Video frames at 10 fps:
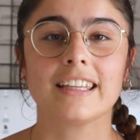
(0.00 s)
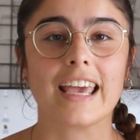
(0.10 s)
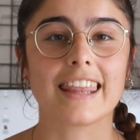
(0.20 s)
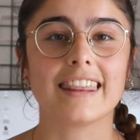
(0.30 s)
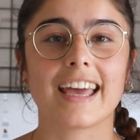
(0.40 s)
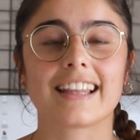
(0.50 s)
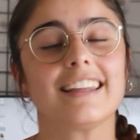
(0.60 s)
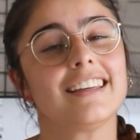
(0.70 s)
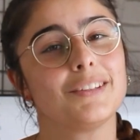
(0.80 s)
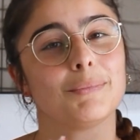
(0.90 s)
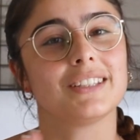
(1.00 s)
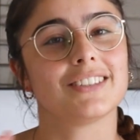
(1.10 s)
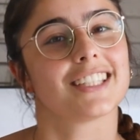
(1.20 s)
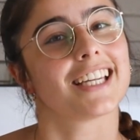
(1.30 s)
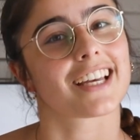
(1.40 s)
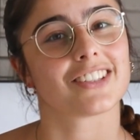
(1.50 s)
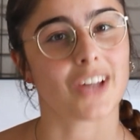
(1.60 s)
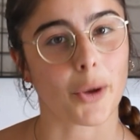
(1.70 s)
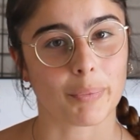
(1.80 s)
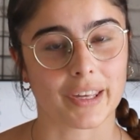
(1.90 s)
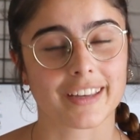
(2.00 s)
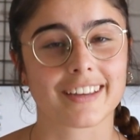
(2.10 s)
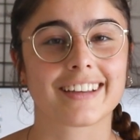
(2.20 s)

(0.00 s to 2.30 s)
And that leads me to the next topic: